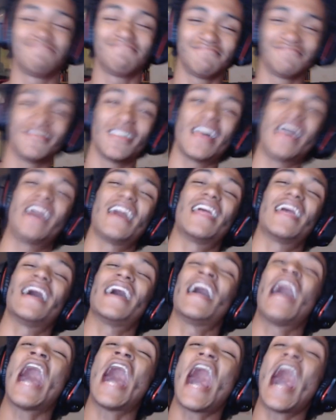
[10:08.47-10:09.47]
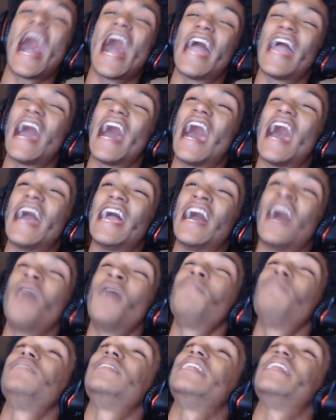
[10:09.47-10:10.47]
and I
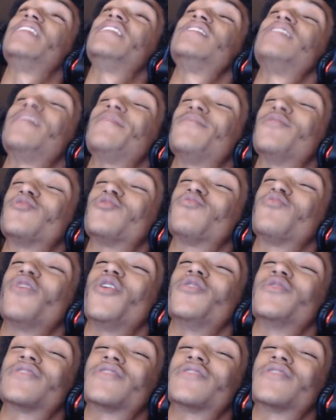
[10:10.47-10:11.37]
humbly accept this roast.